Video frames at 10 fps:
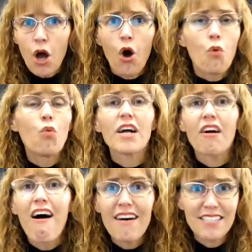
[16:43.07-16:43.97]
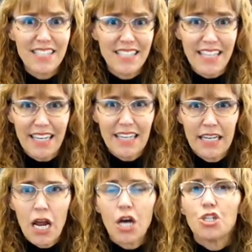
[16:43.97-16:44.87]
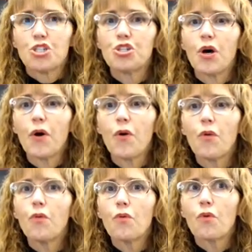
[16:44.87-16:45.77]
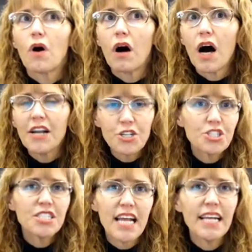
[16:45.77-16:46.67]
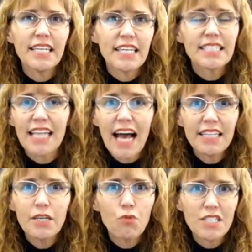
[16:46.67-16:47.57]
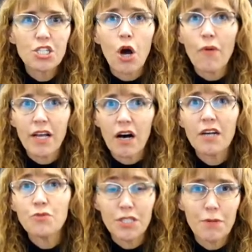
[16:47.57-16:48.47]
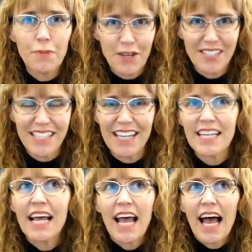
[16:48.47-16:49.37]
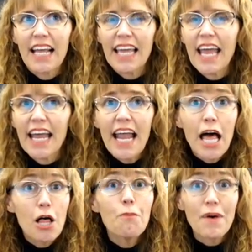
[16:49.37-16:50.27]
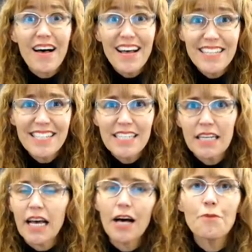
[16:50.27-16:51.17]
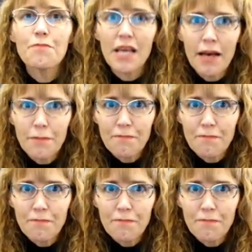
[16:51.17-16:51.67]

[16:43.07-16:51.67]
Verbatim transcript: What causes it? So understanding exactly what's going on with the person can help us help them.